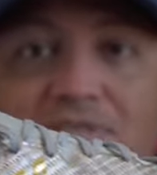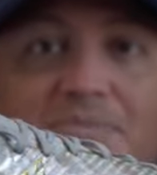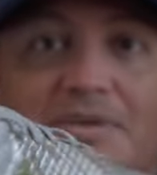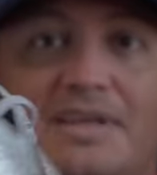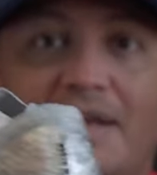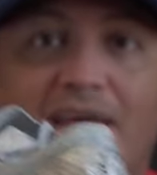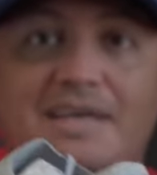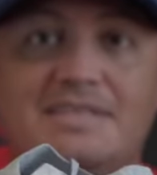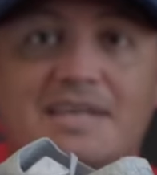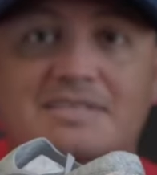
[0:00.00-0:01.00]
Something that
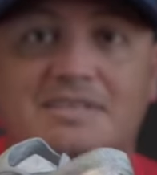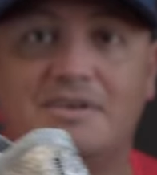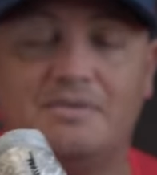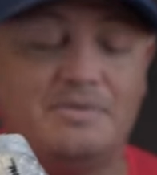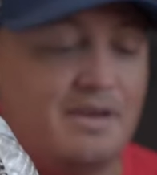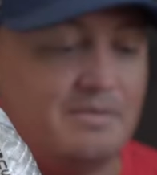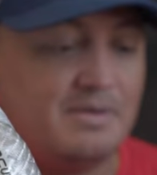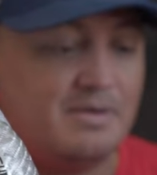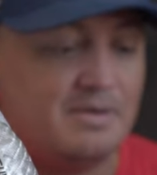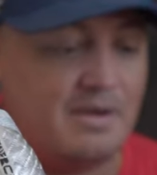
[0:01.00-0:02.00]
Nike hasn't done yet,
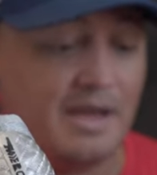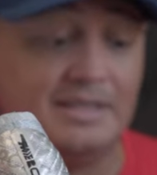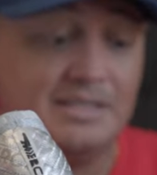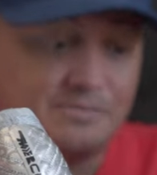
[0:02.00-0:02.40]
at least